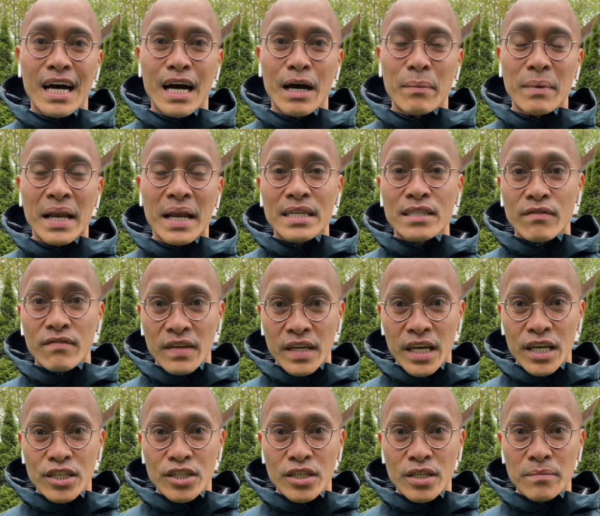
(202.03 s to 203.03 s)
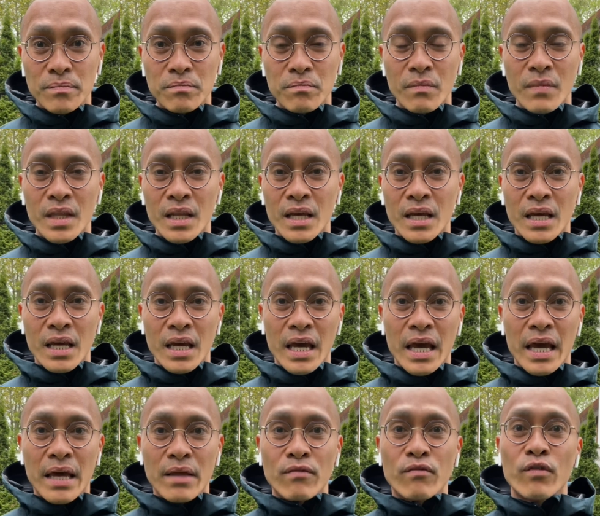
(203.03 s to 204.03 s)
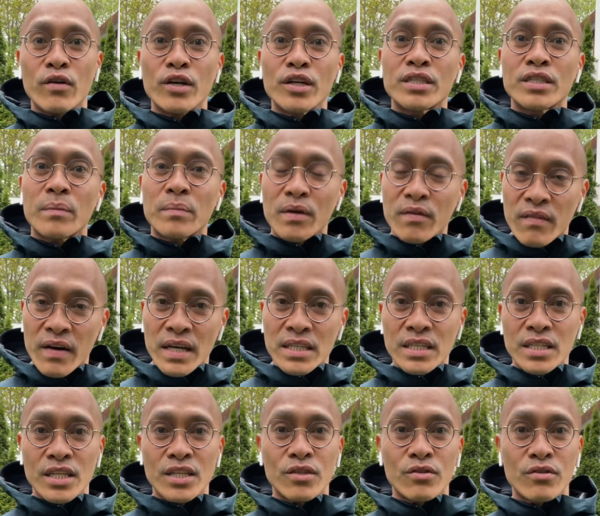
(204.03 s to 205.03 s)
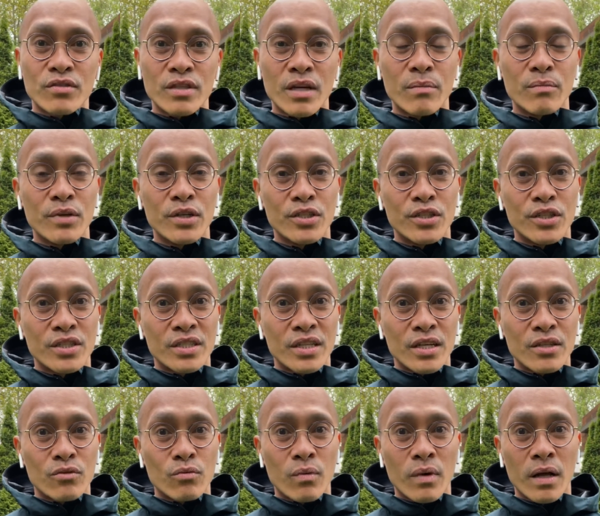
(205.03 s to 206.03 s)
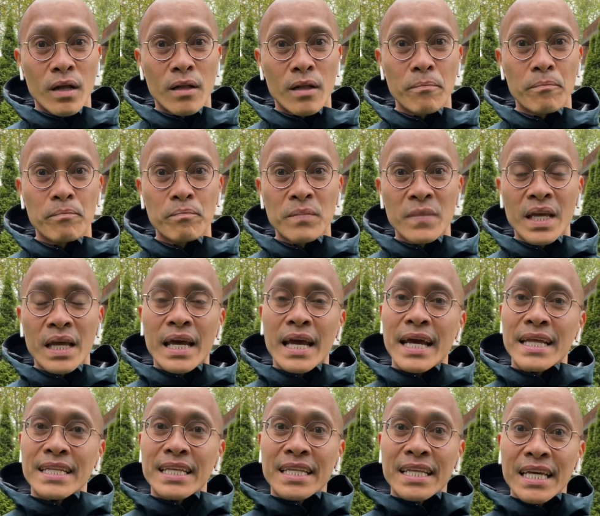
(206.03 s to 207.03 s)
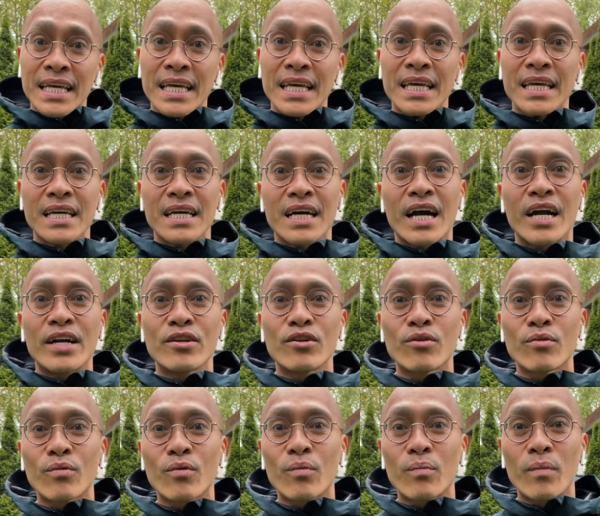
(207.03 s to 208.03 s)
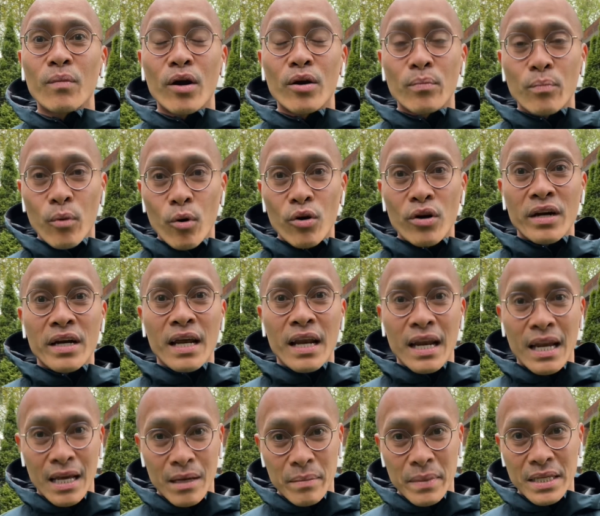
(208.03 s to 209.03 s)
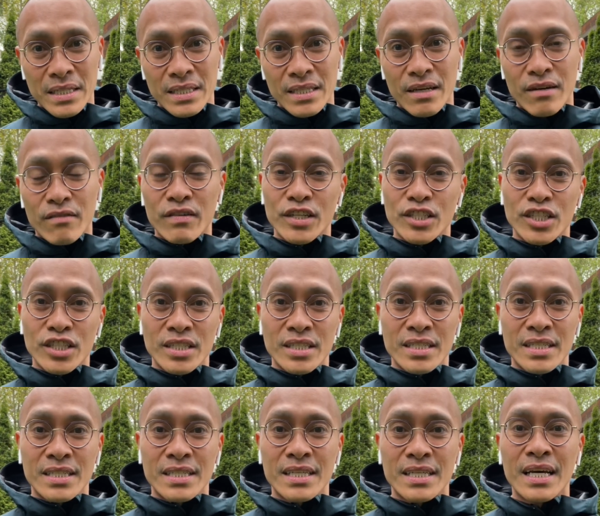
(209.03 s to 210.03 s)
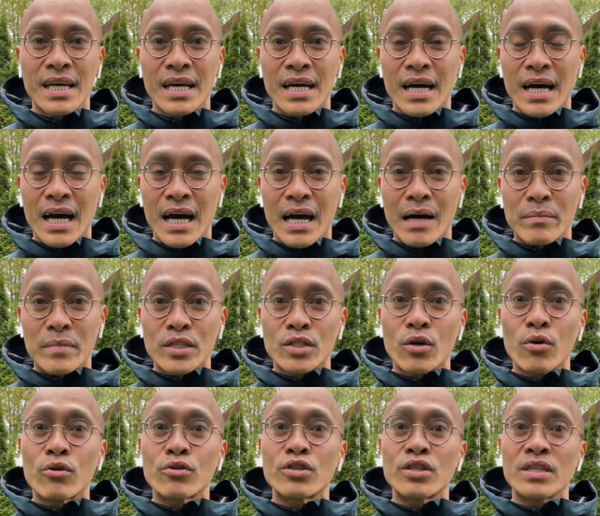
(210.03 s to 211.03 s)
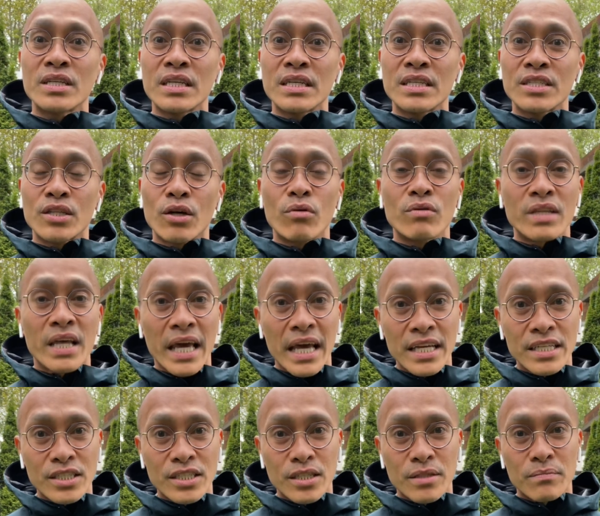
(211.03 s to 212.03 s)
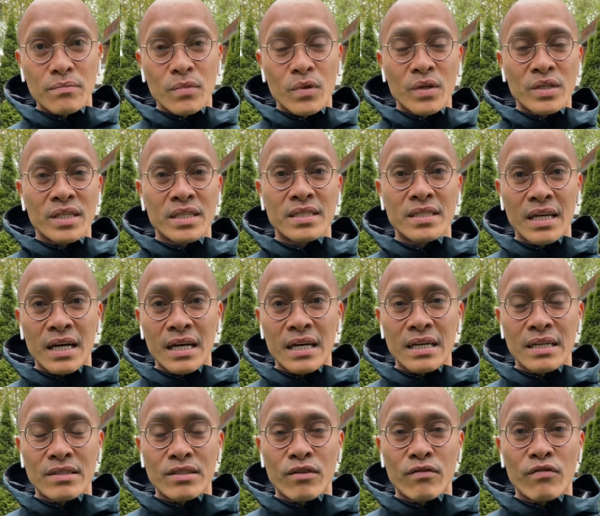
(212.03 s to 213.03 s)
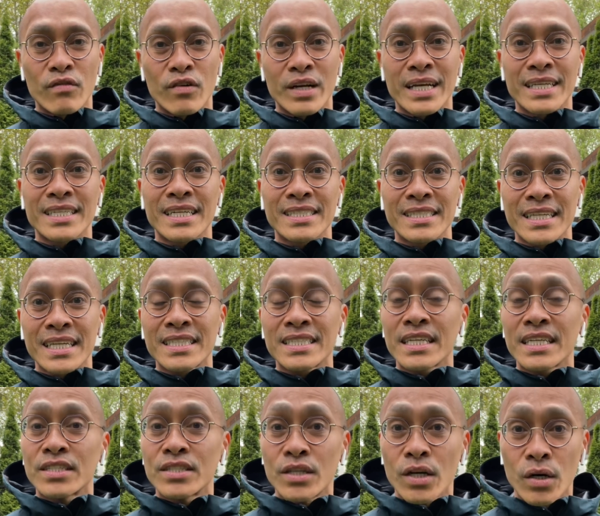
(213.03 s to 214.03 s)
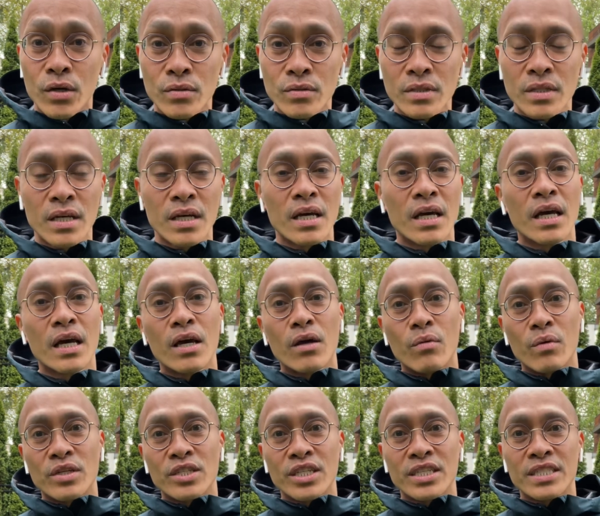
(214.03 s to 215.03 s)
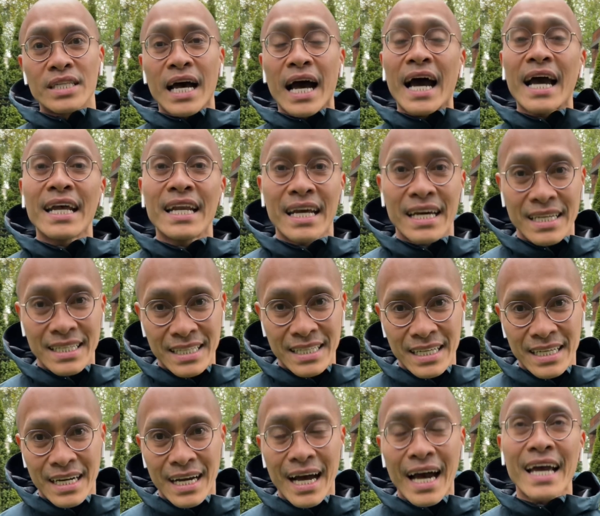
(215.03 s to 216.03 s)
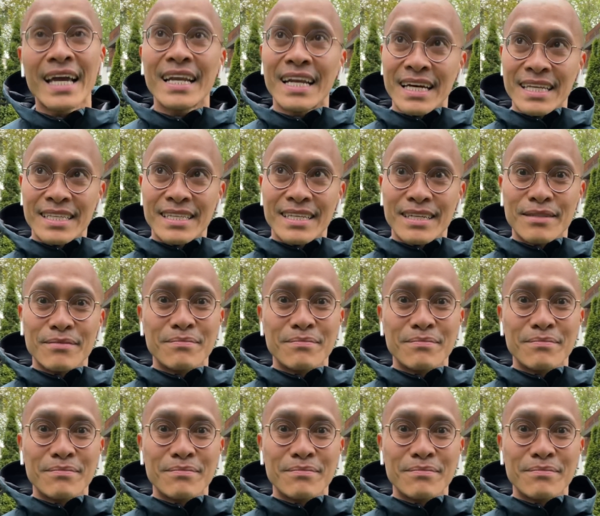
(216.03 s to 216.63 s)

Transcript: classification, and further subdivided into subregions as well. And then E are our polar climate regions. There's also the zone H, which is referred as a sixth zone, which is the highland highland